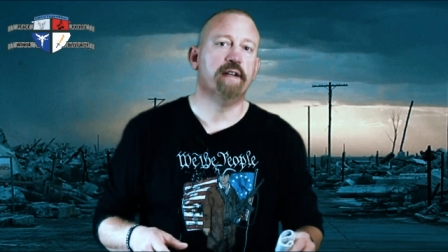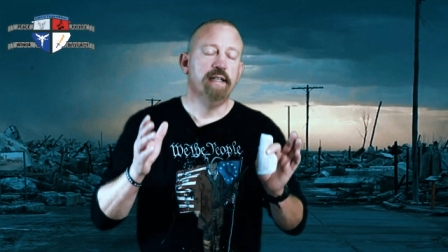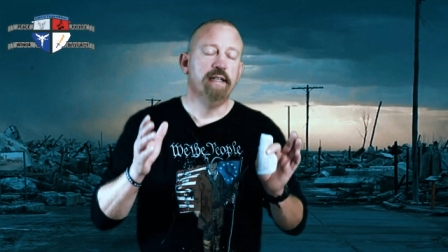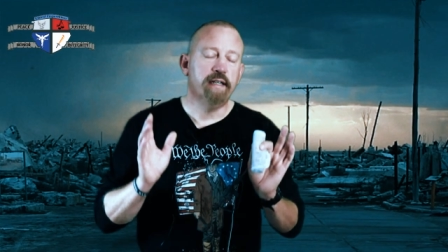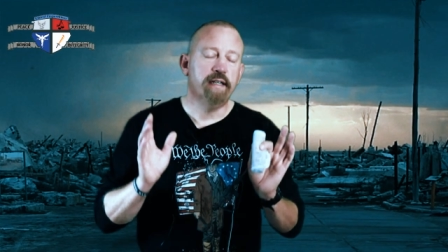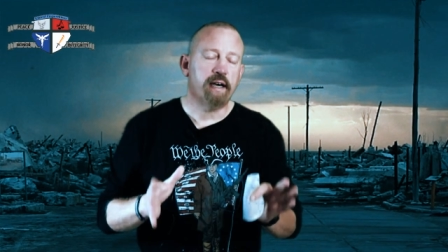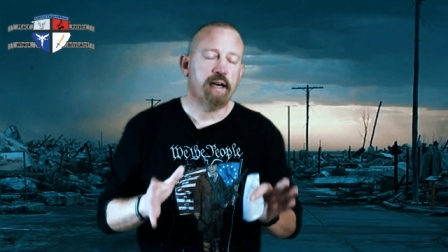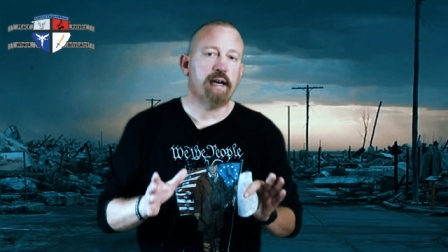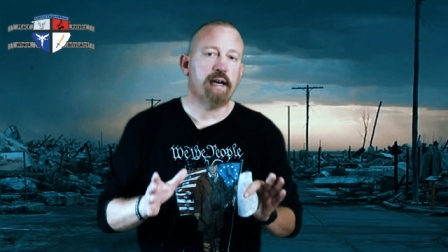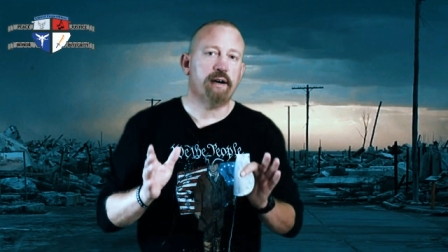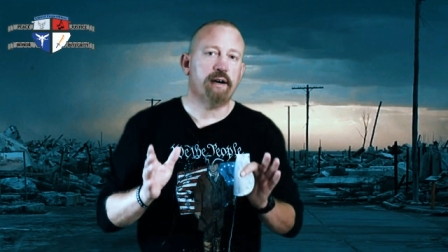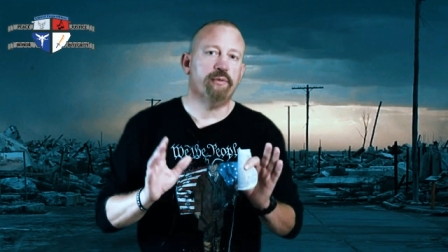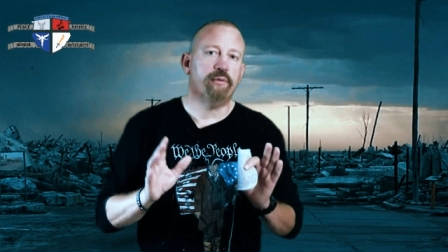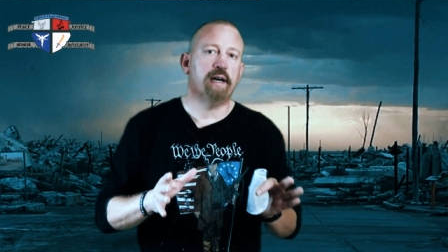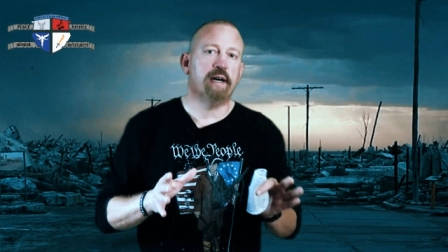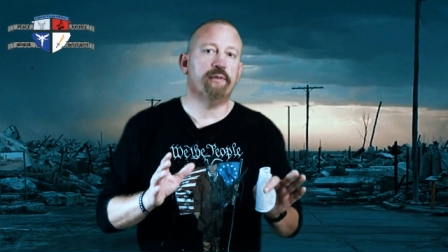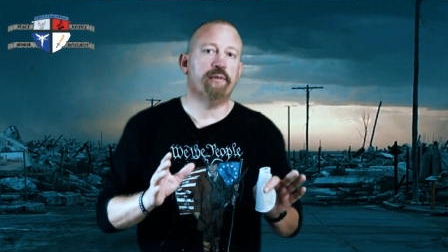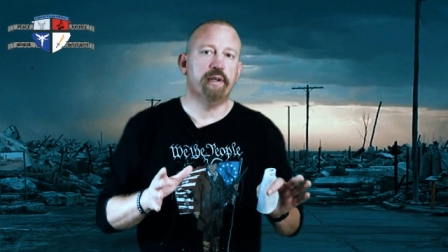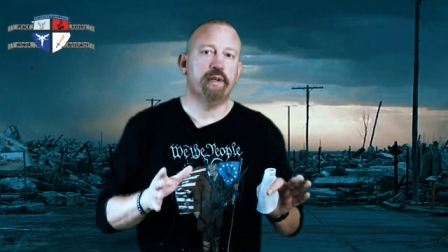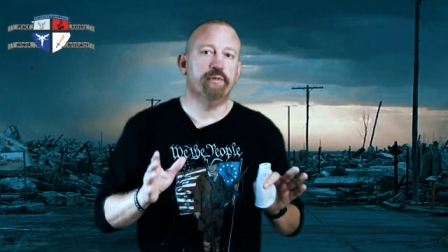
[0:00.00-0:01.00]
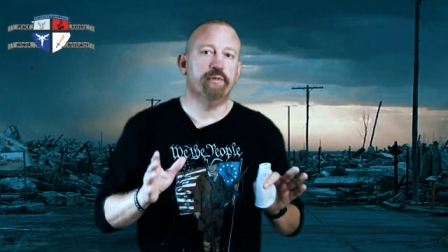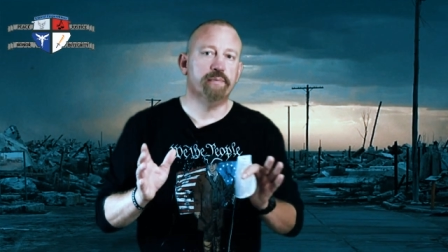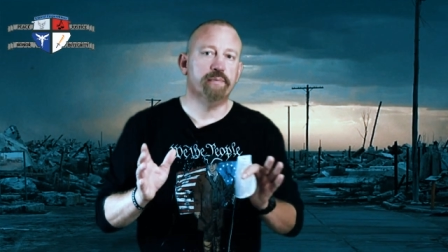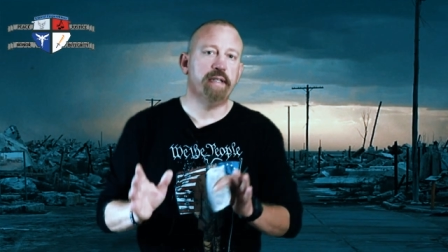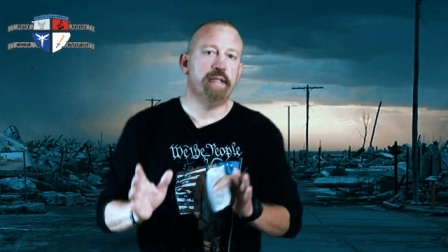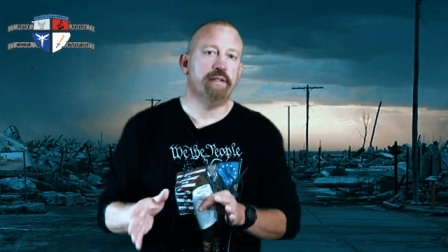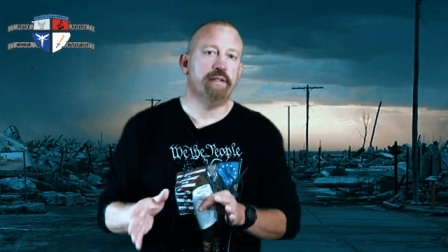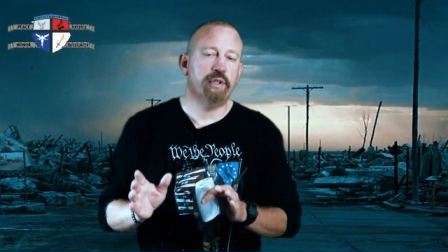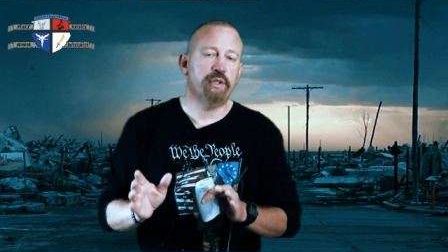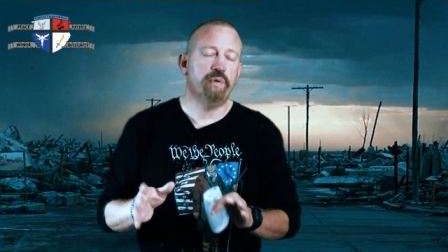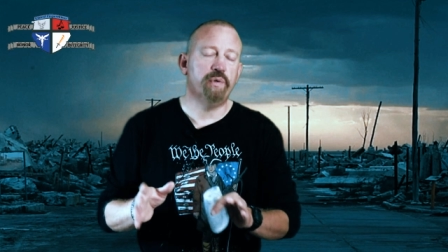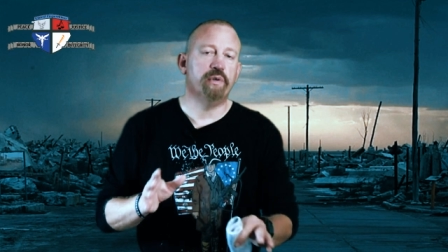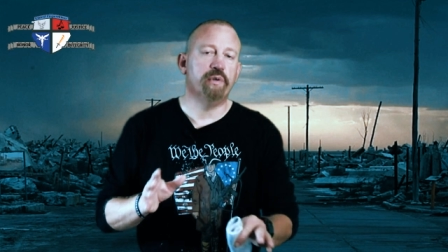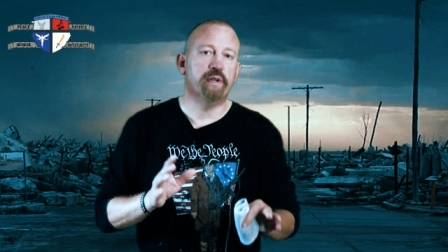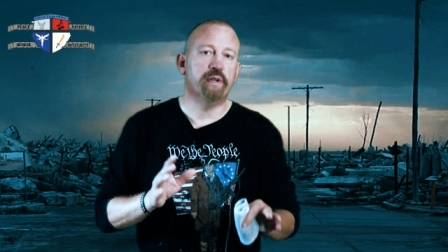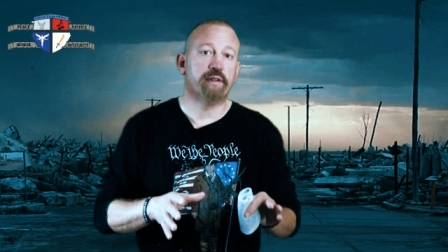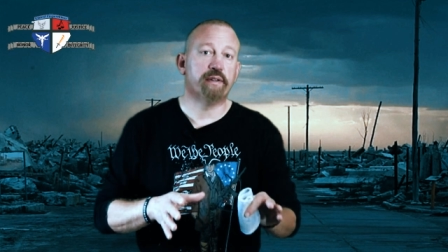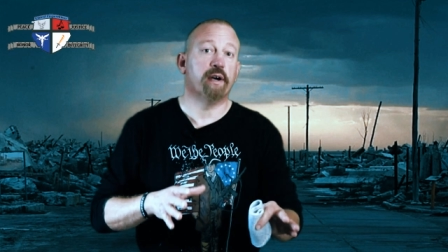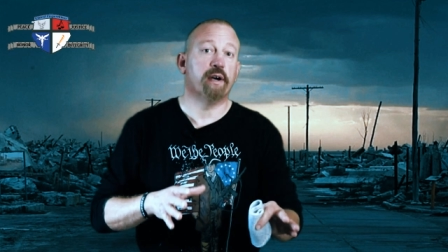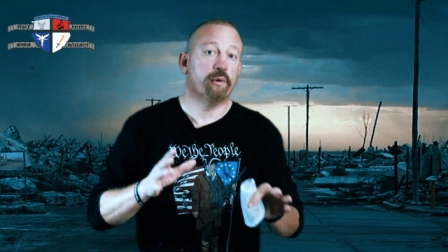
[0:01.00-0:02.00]
not what we will be doing
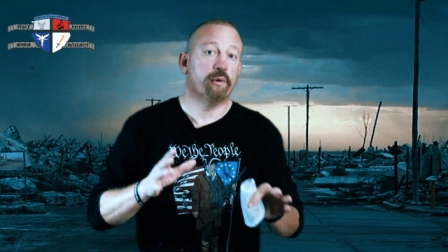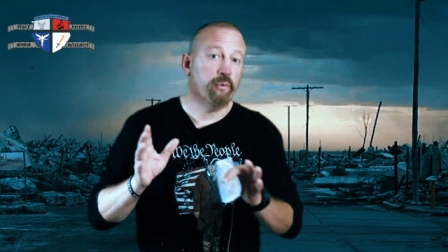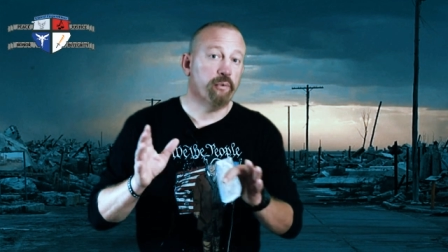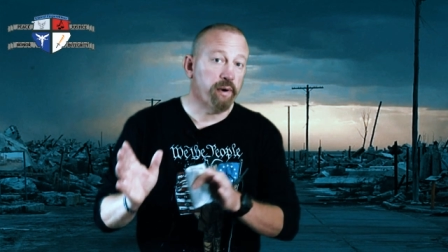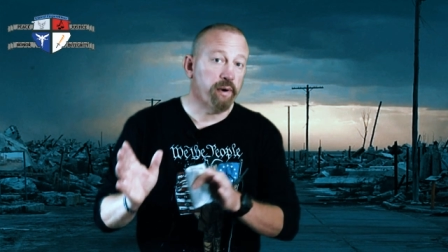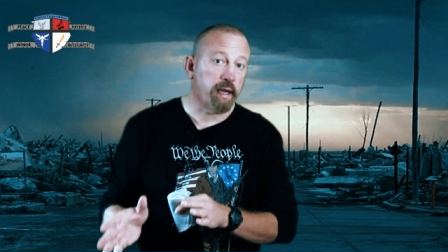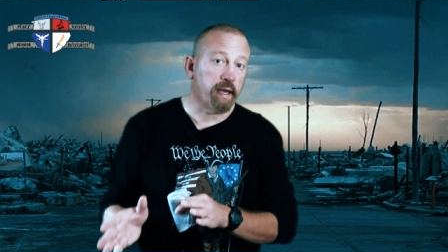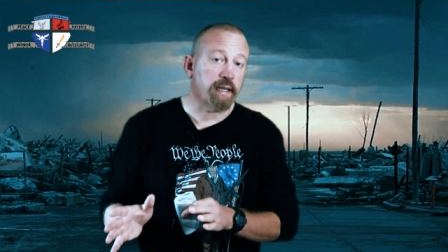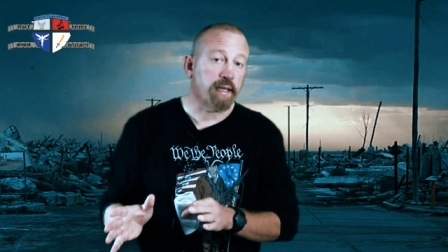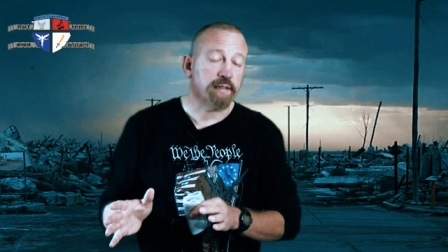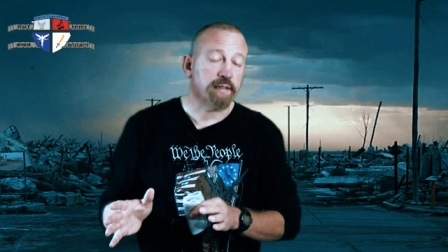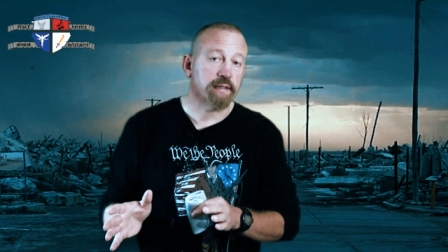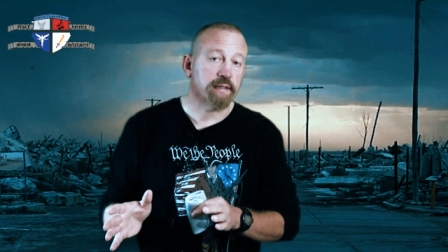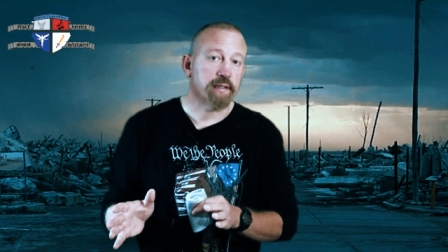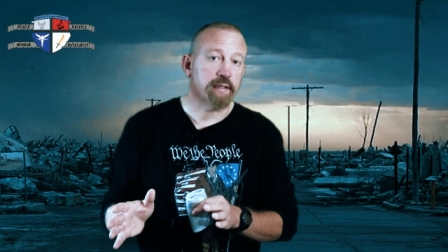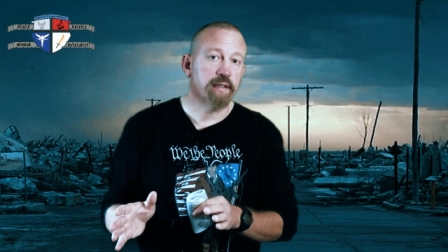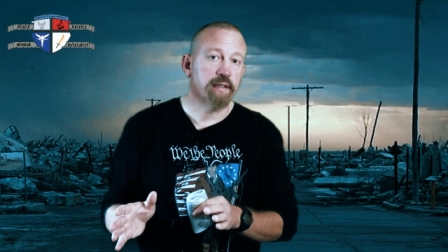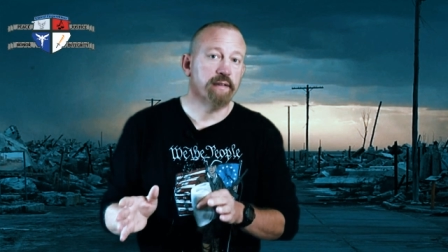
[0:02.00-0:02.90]
with our waste.